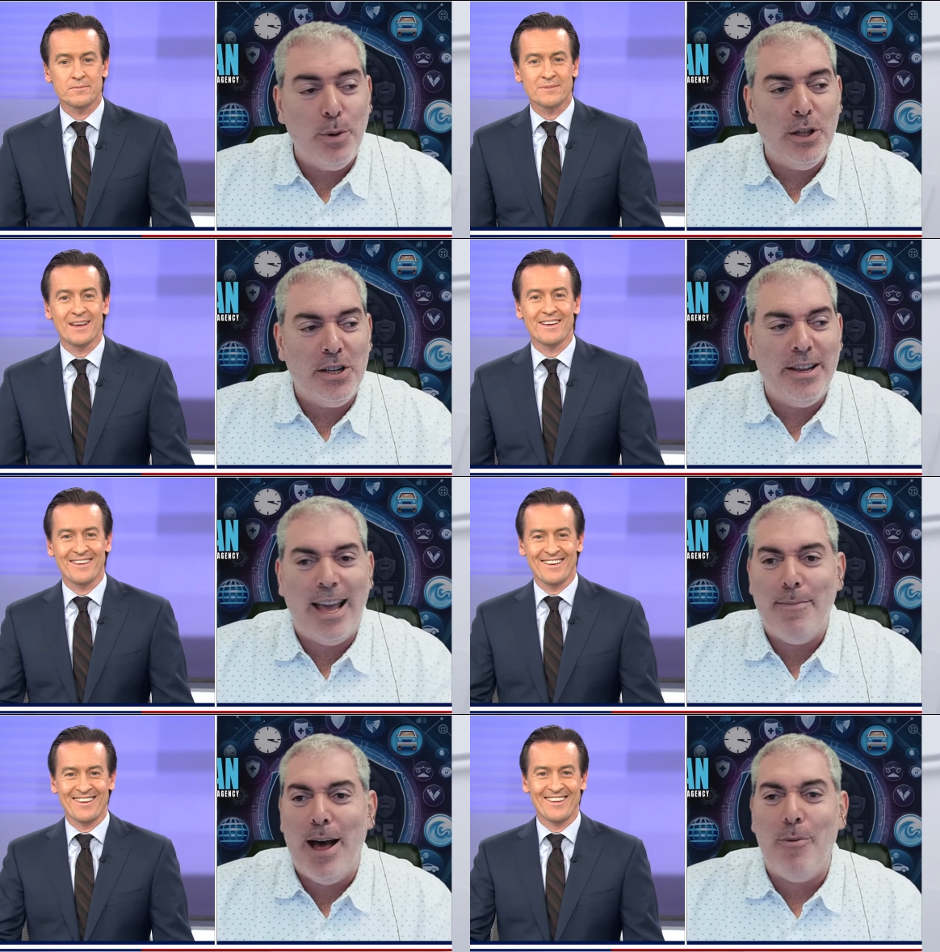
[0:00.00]
Speaker 1: This
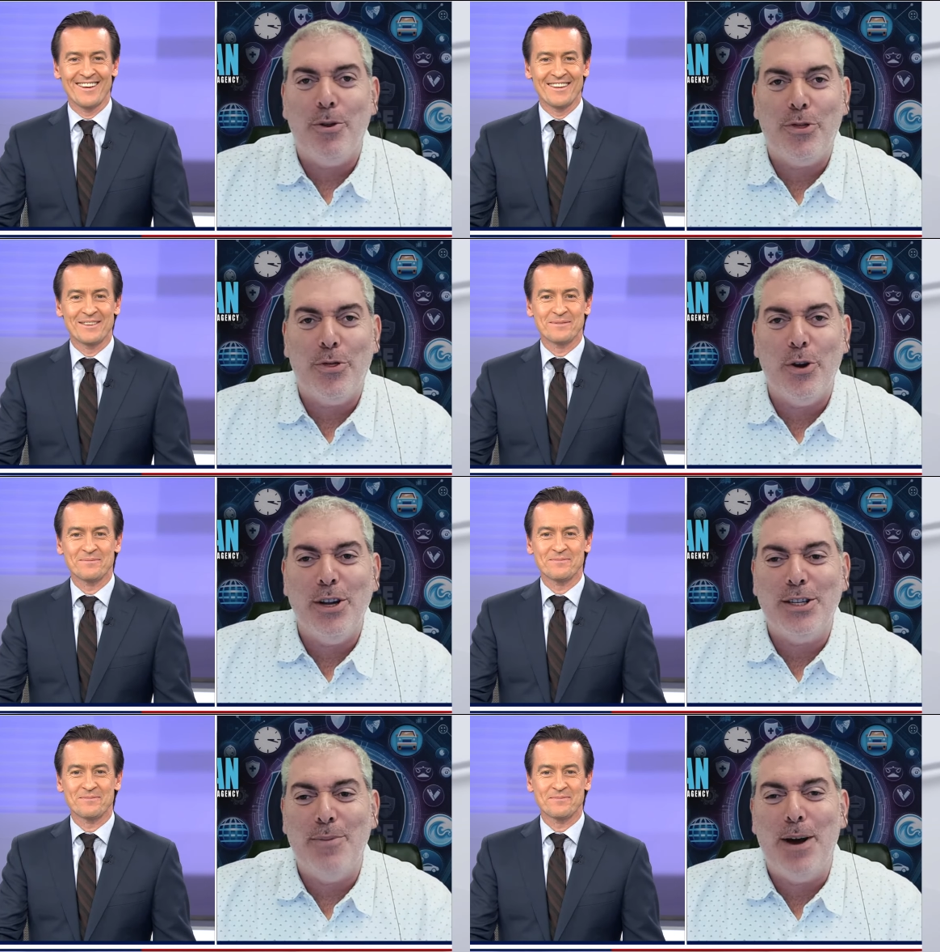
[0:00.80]
bulletin came out with
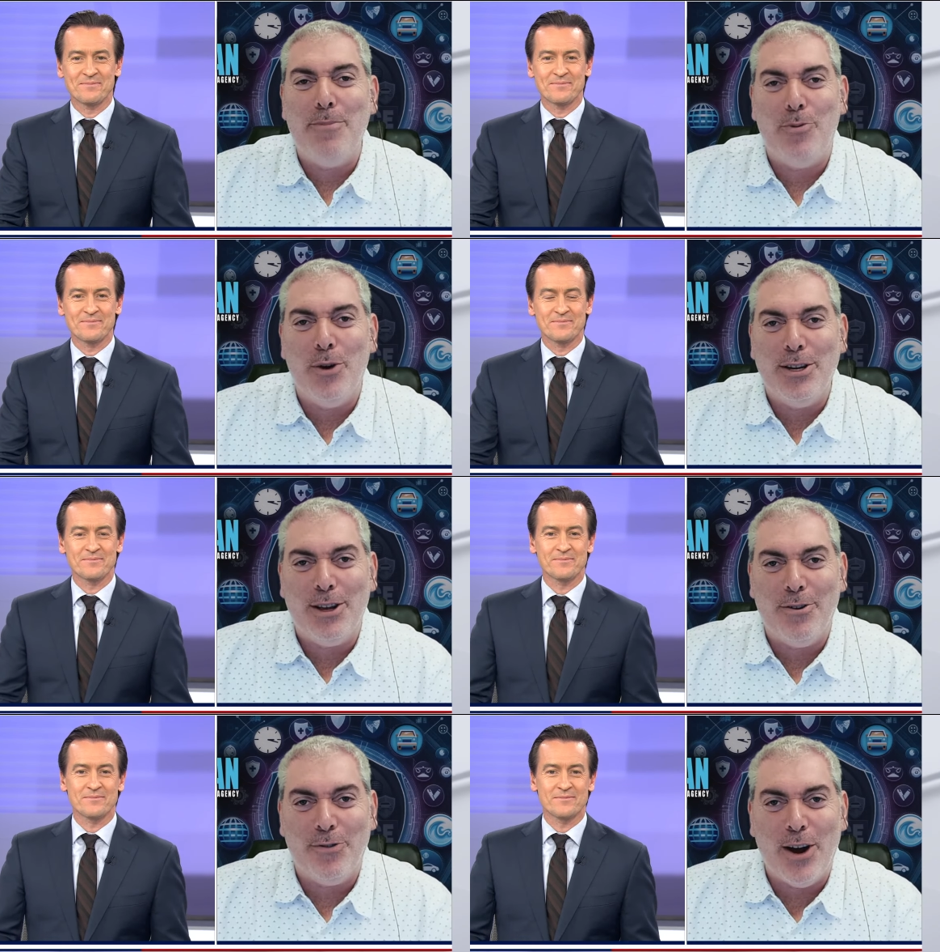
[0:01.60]
30 some odd
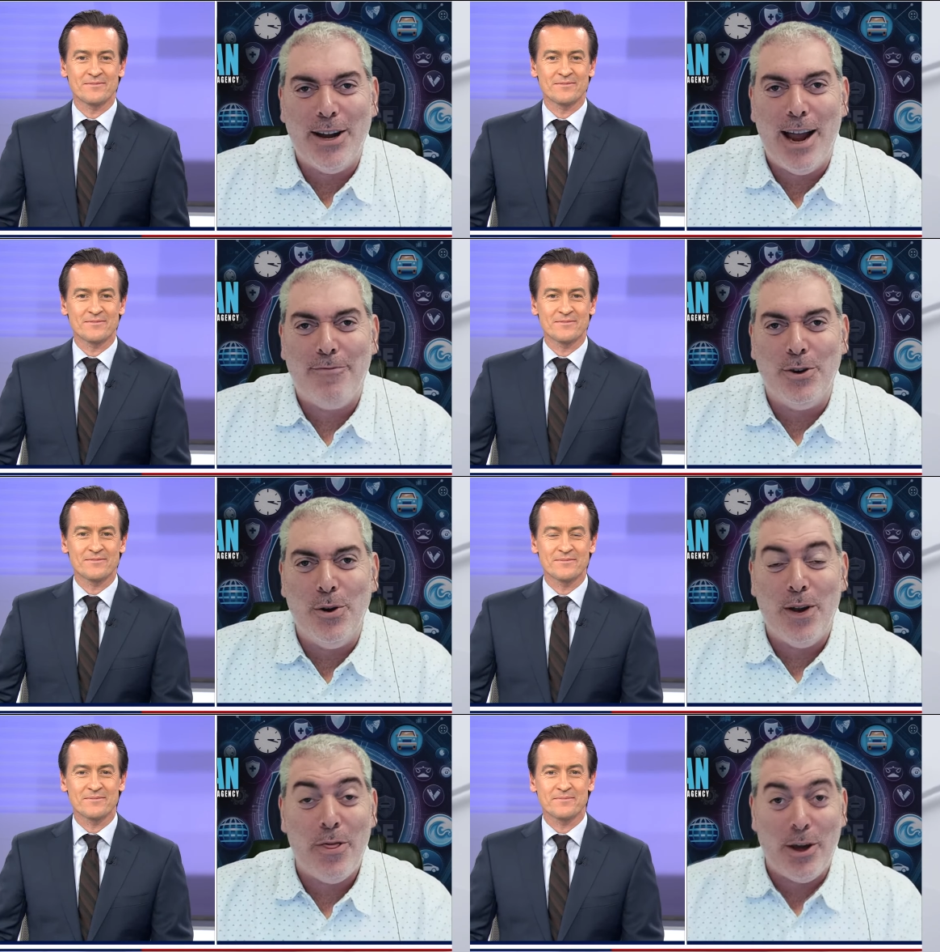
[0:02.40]
points on Friday
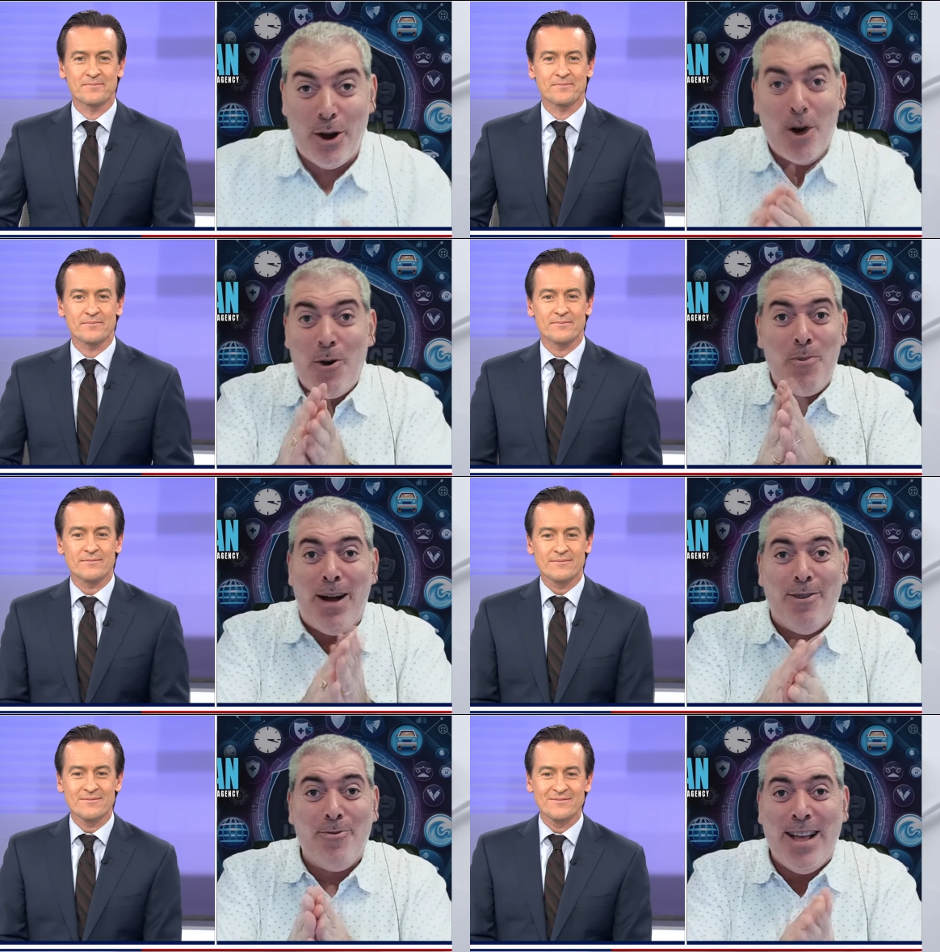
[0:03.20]
afternoon. I thought,
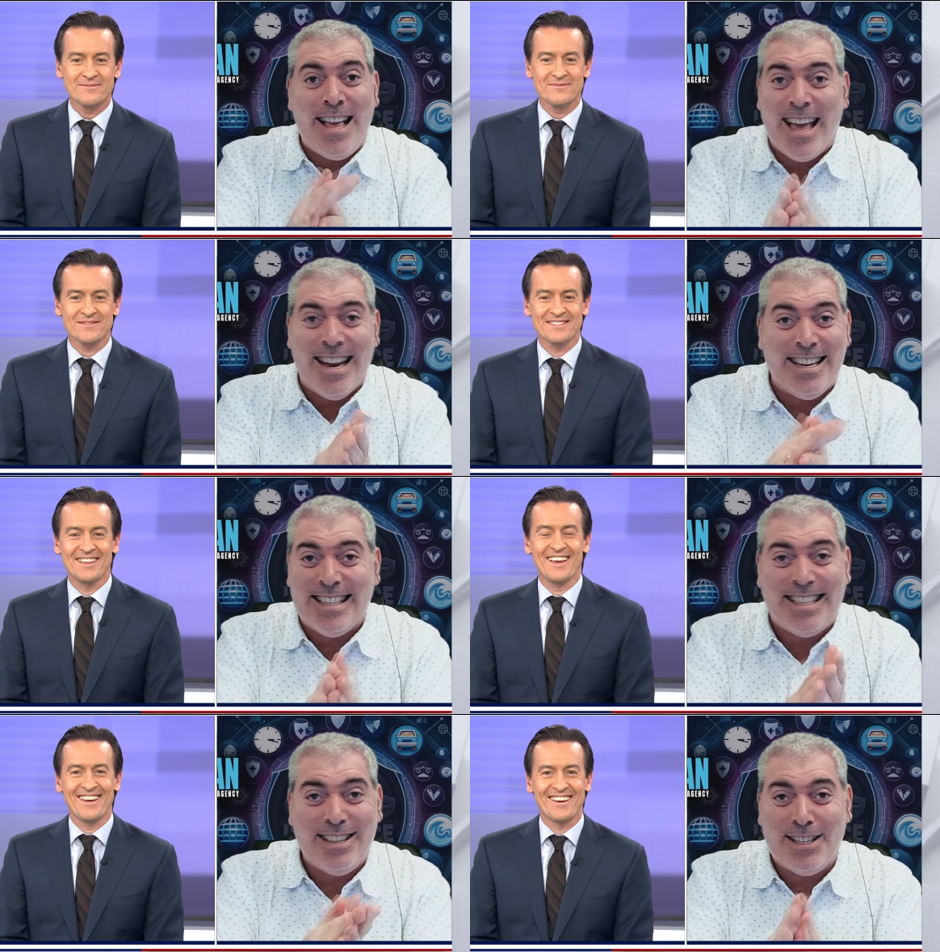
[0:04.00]
oh, my
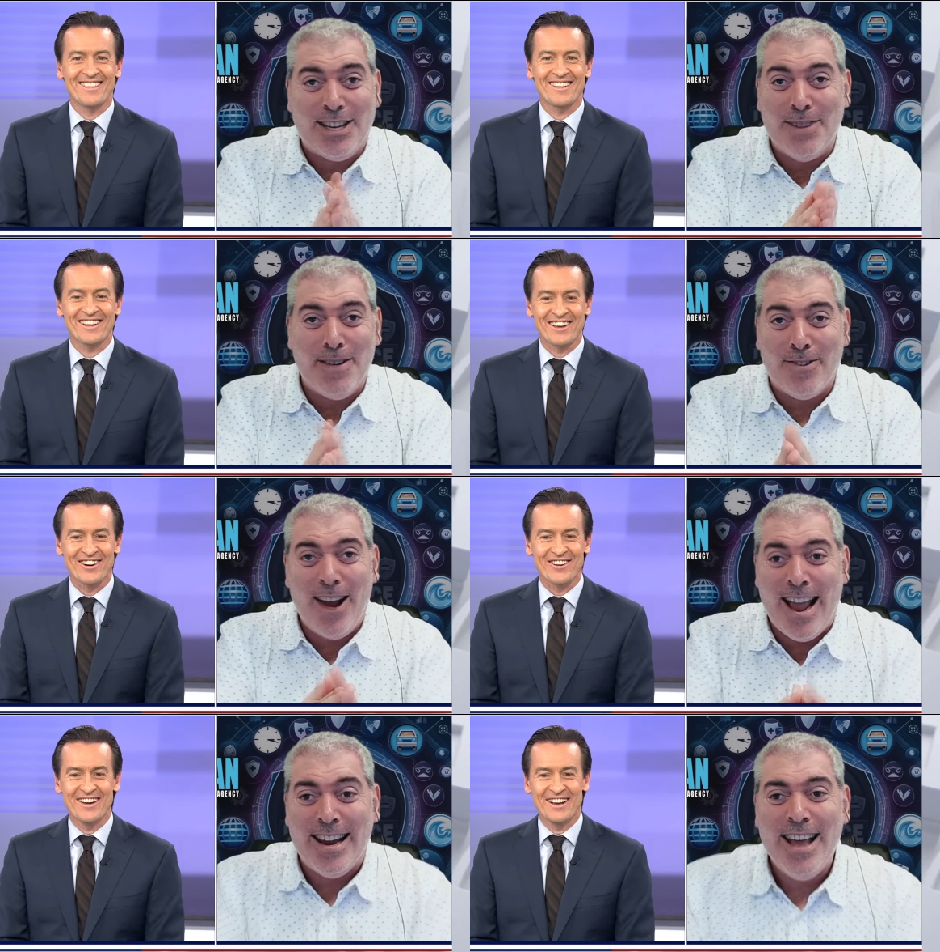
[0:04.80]
weekend, it's, it's going to be
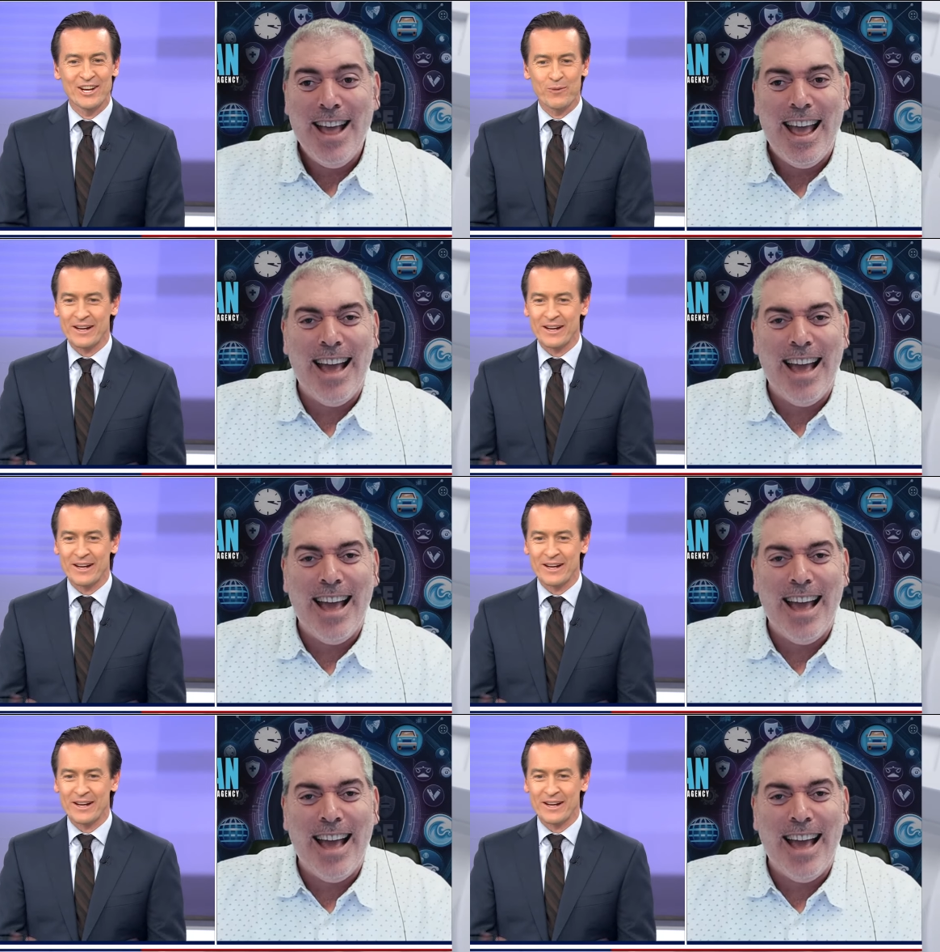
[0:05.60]
go. great.